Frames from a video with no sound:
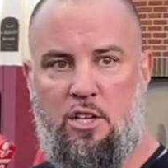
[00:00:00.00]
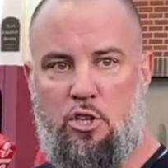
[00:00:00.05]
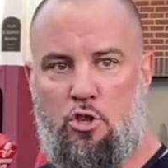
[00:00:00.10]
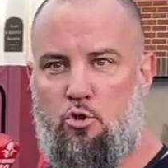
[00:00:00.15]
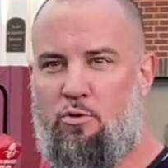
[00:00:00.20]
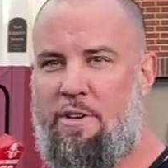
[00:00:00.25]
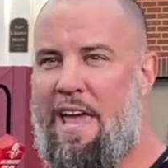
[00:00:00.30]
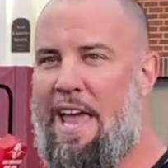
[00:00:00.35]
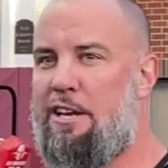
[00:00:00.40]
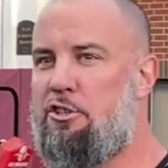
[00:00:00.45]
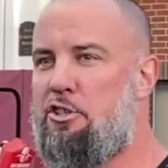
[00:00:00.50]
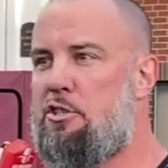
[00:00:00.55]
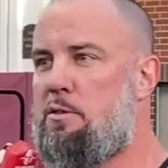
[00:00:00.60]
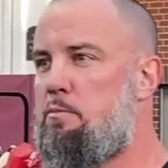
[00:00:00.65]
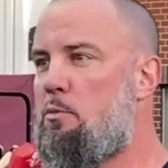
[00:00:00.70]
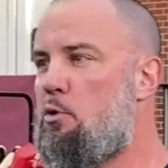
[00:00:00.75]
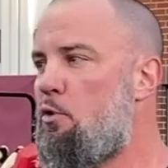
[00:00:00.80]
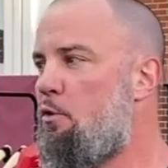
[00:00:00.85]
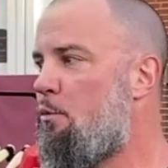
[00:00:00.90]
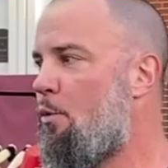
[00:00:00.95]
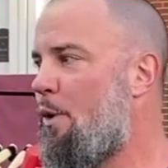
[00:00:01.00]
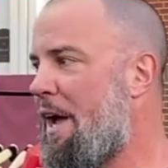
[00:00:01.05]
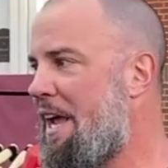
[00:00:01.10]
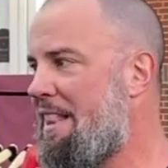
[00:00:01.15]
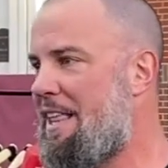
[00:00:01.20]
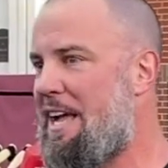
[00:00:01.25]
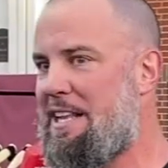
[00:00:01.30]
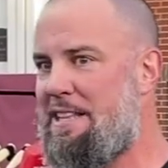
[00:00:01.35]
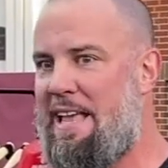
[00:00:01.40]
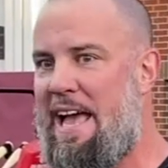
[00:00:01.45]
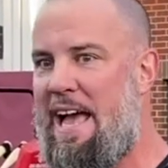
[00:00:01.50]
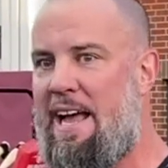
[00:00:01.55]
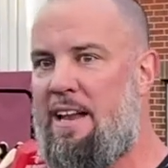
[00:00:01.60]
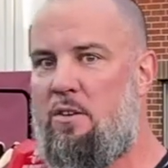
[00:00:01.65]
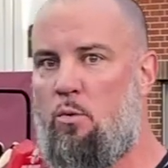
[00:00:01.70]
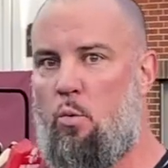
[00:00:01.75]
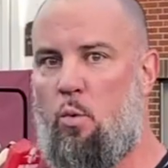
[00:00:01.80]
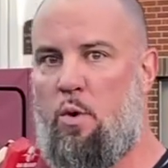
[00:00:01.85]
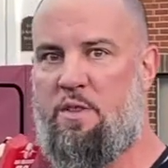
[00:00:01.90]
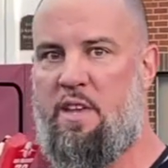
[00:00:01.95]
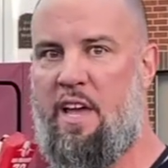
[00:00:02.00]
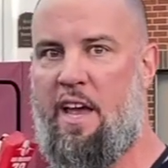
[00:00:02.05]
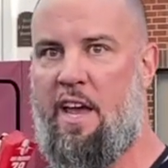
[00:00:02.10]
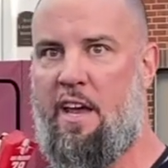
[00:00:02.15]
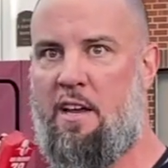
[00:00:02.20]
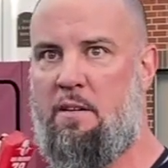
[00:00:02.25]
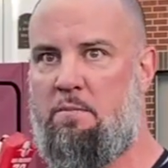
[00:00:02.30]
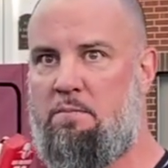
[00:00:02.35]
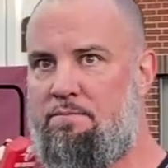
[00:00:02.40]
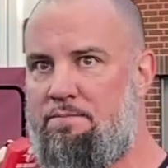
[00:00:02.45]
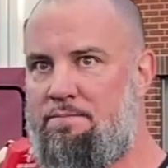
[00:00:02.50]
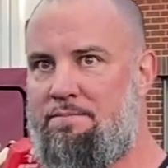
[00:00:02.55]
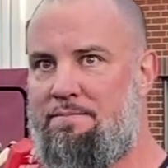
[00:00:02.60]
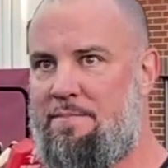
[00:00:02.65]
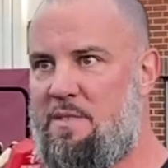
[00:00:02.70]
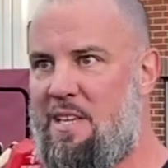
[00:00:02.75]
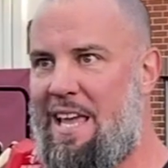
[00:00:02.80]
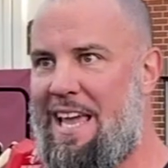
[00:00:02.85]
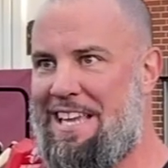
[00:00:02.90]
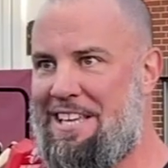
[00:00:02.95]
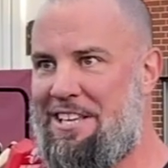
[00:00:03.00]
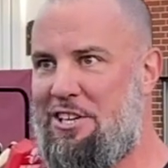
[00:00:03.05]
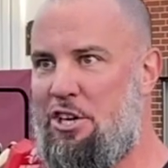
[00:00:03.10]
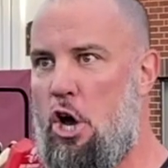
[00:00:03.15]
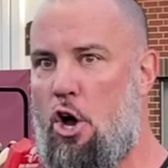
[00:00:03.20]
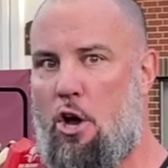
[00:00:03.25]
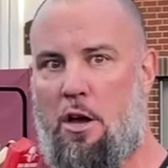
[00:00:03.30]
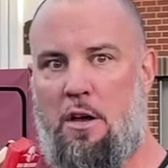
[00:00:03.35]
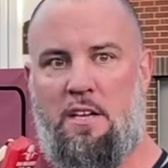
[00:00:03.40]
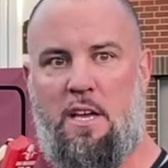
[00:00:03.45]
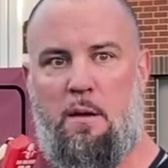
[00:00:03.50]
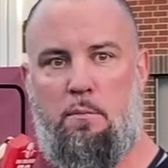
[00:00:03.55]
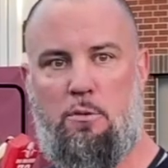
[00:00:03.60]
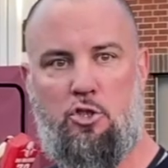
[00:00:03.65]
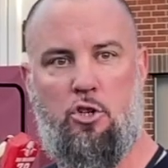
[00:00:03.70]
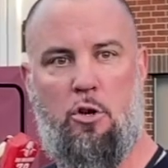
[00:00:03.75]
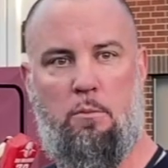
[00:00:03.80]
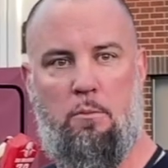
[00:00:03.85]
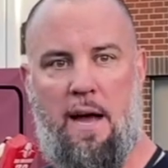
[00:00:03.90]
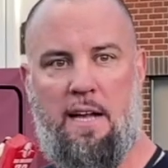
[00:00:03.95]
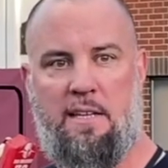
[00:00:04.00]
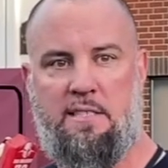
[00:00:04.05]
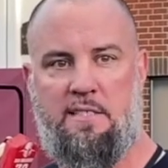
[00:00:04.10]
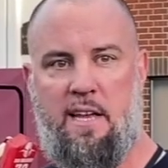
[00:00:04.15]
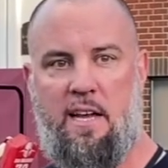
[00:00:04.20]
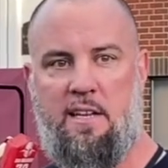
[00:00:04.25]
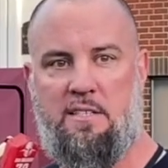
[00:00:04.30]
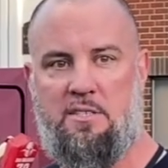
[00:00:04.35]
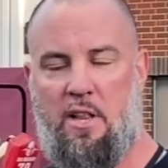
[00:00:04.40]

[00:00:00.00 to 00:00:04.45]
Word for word: You can't just move weight like that with a a young, immature mindset.